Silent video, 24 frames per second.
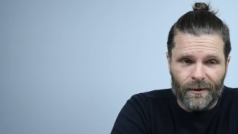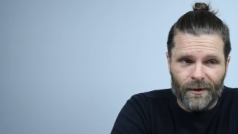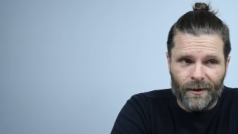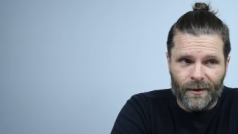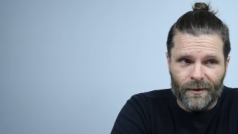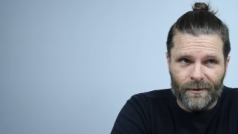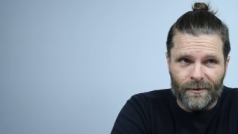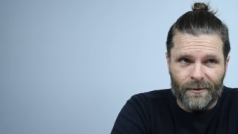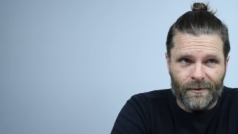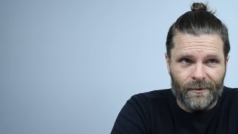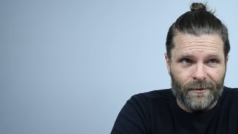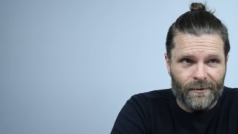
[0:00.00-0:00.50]

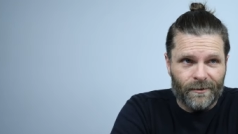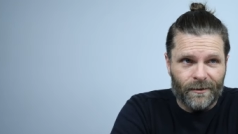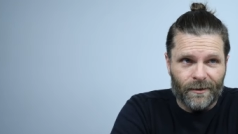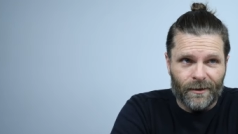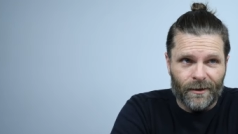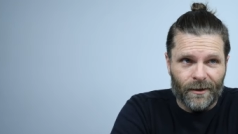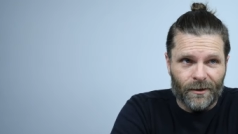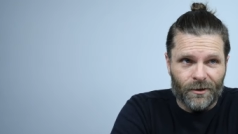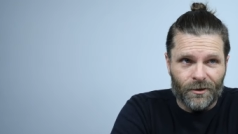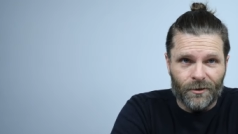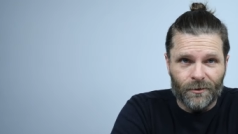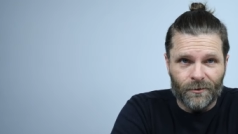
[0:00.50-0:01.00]

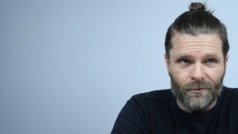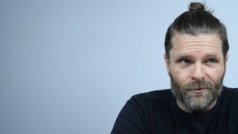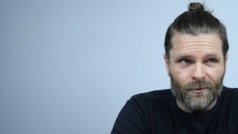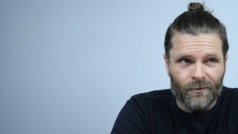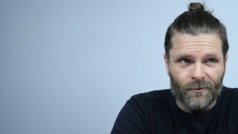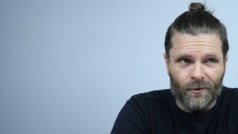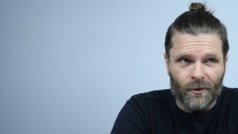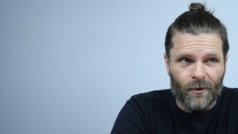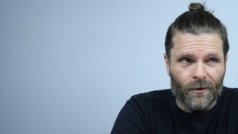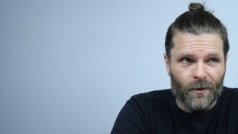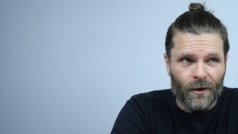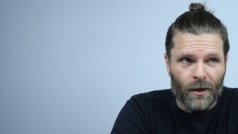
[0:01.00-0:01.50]
it
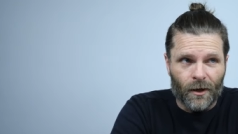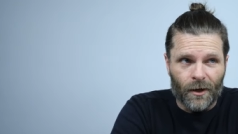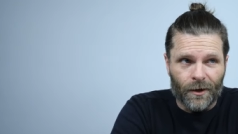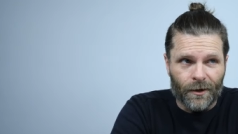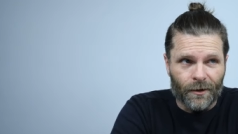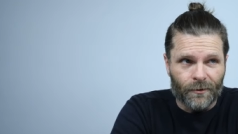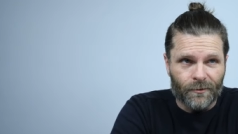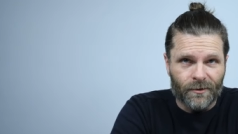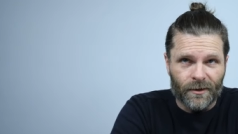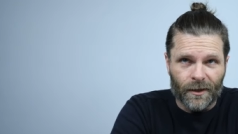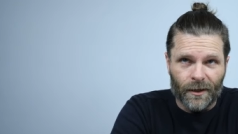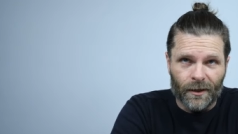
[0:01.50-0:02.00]
chooses all the
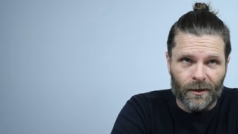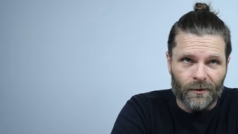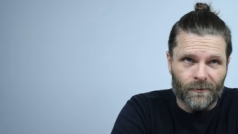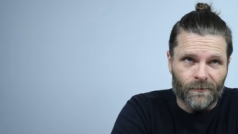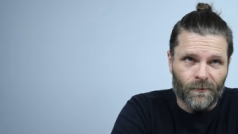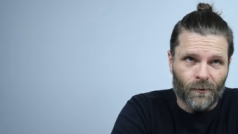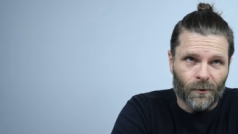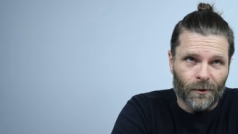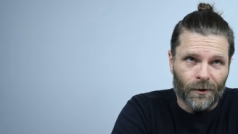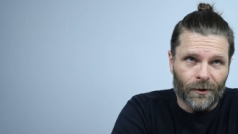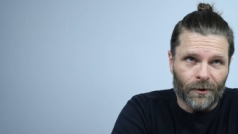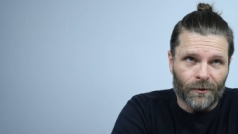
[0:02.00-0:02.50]
auto settings
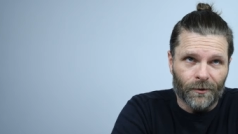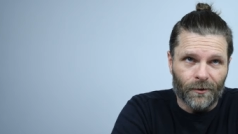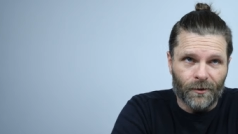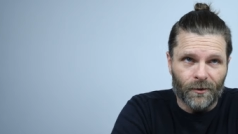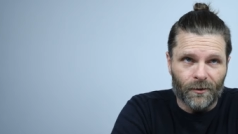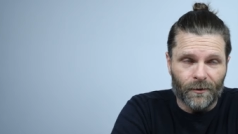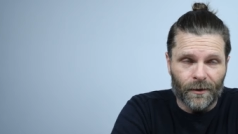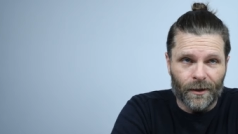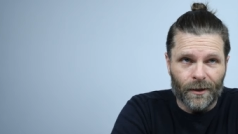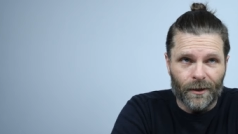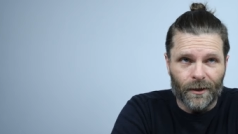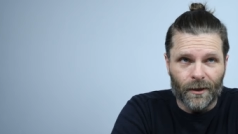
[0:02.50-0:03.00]
for you.
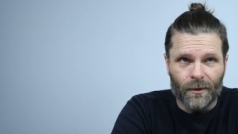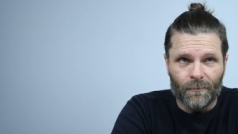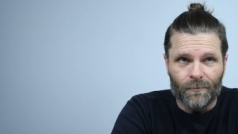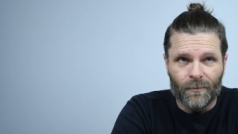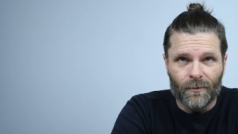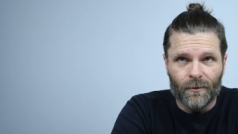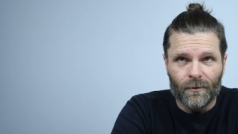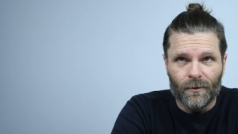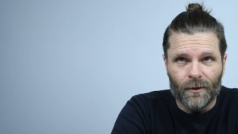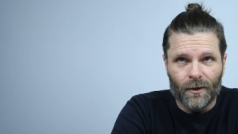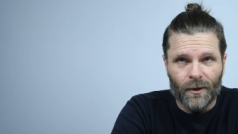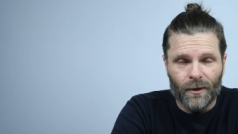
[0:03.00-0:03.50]
You end
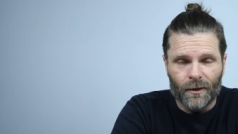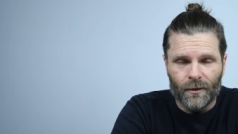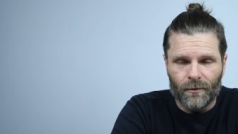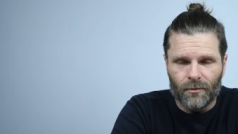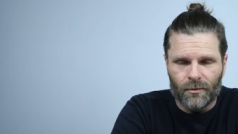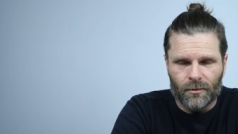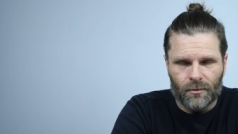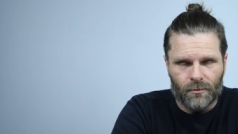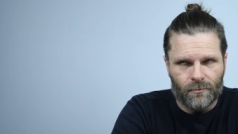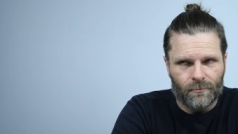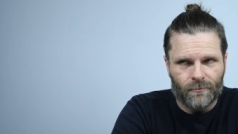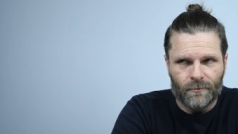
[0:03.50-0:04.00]
up
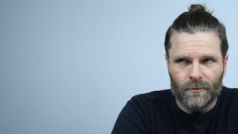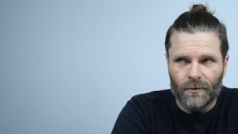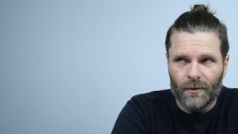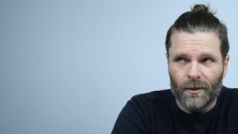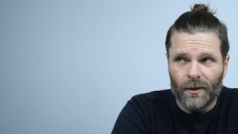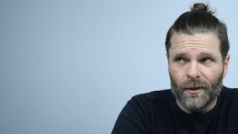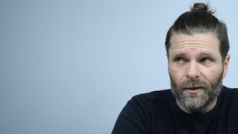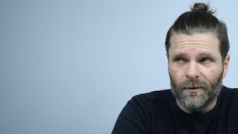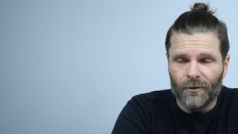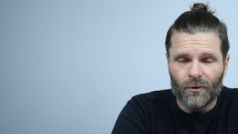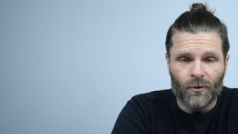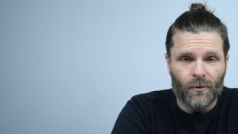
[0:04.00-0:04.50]

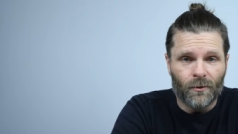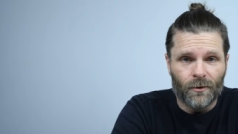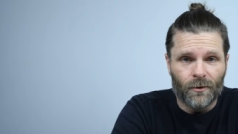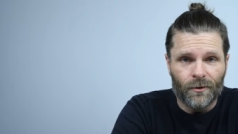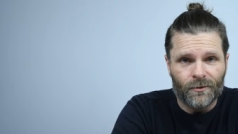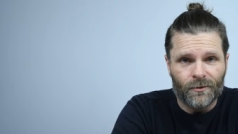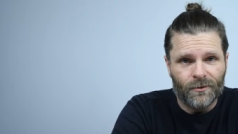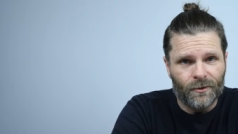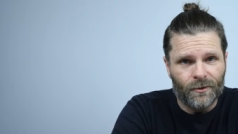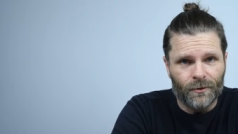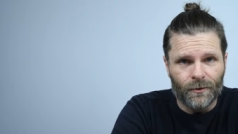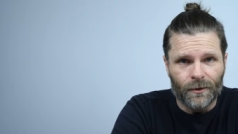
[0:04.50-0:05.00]

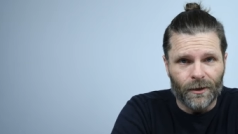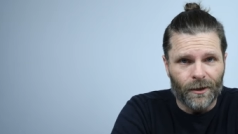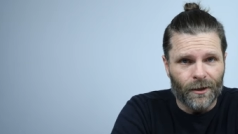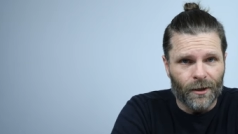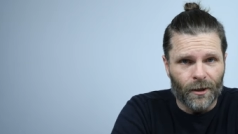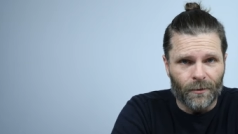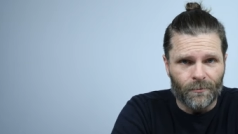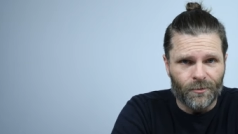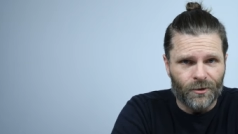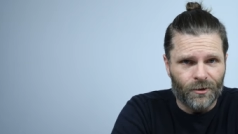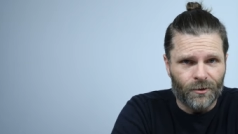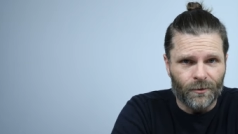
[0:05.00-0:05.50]
indoors, you end
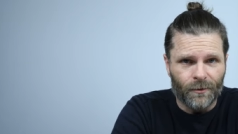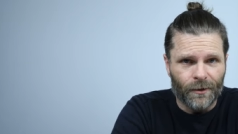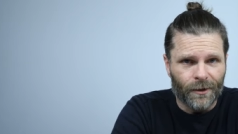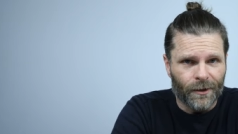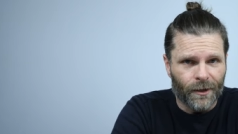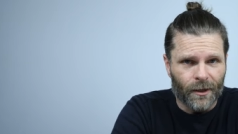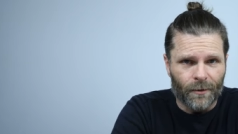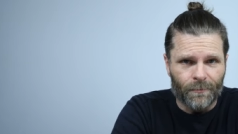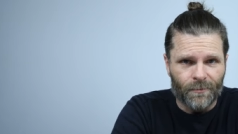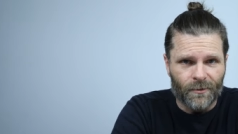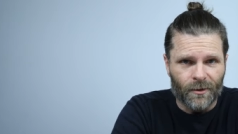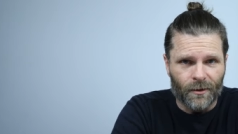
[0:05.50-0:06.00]
up shooting
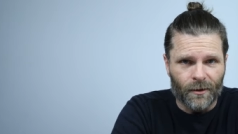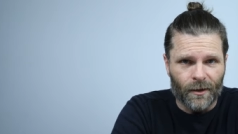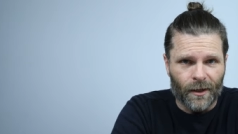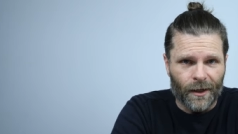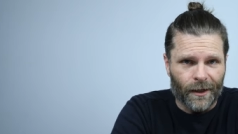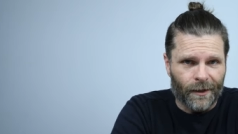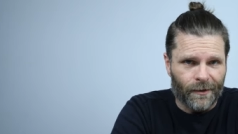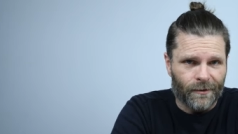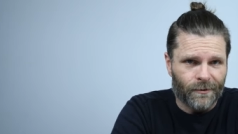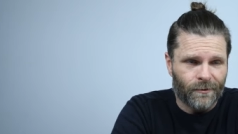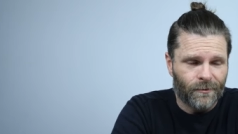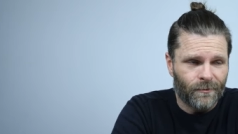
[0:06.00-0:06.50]
up to
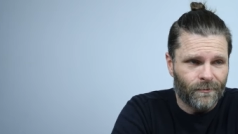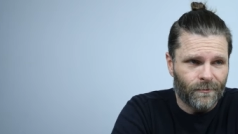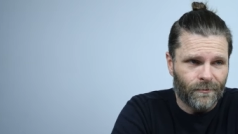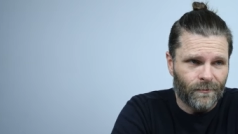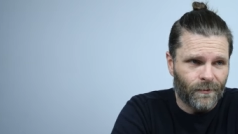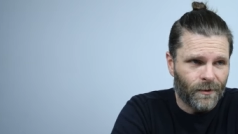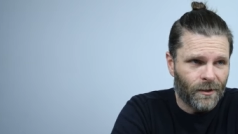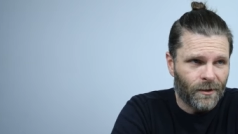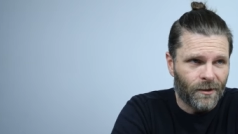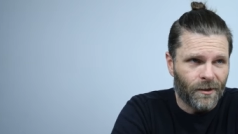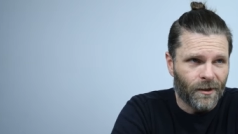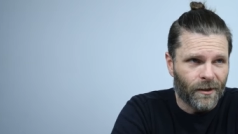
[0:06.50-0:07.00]
like
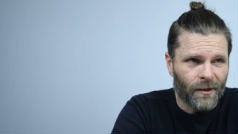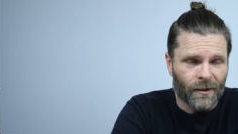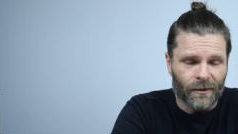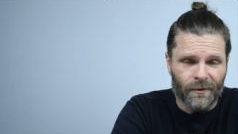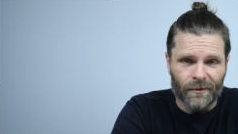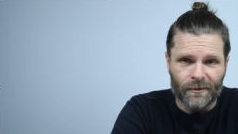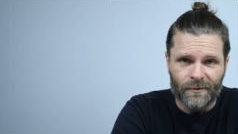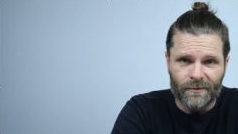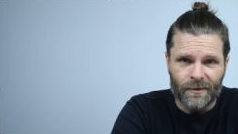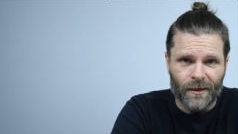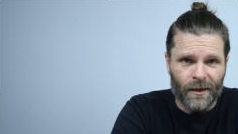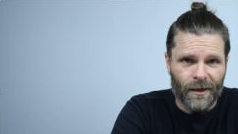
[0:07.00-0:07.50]

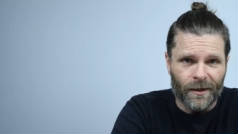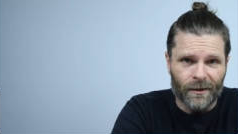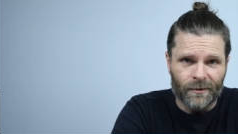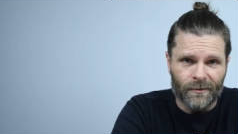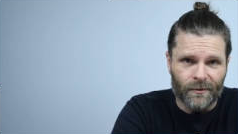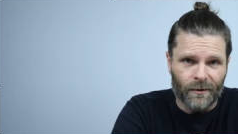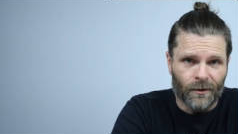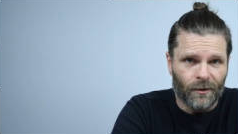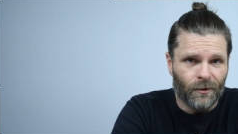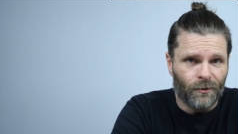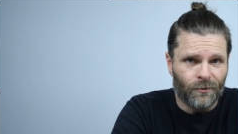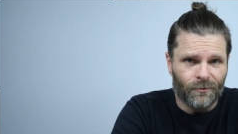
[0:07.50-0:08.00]
ridiculous
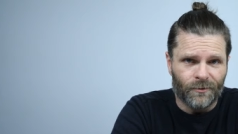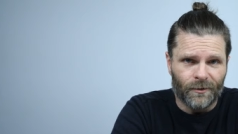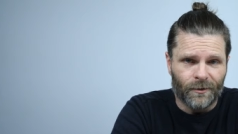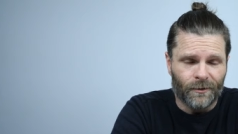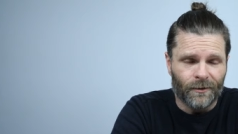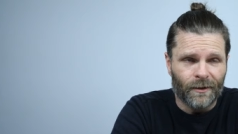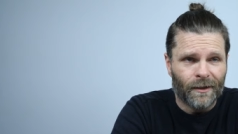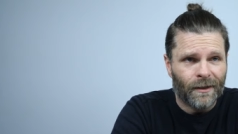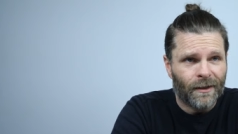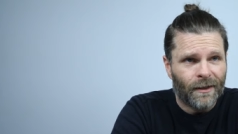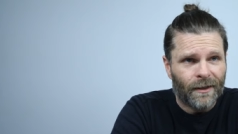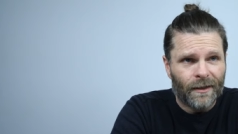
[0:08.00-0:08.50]
ISOs
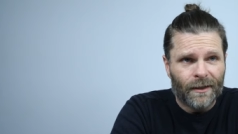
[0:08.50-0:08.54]
and